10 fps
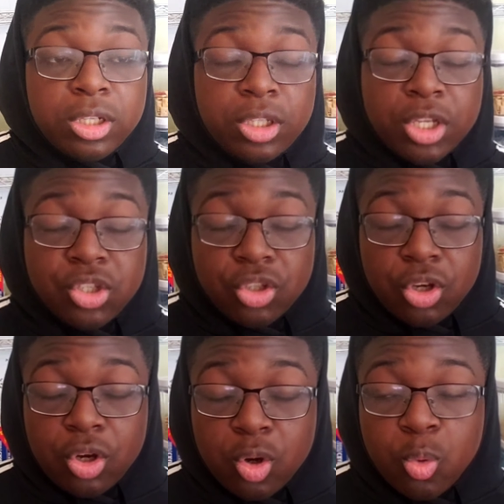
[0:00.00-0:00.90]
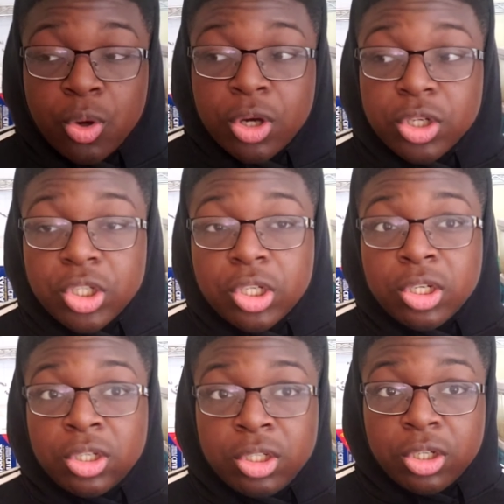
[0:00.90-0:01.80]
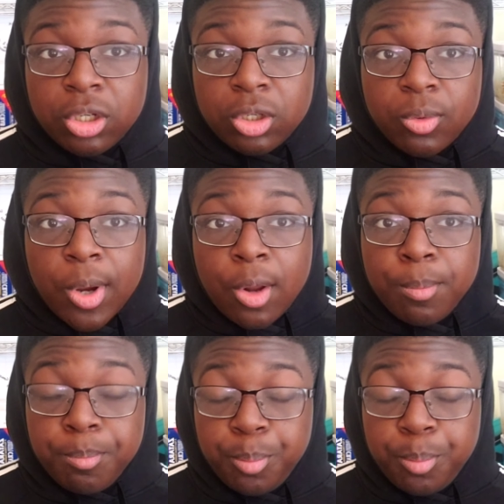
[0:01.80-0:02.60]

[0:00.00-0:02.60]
let's go cook our ground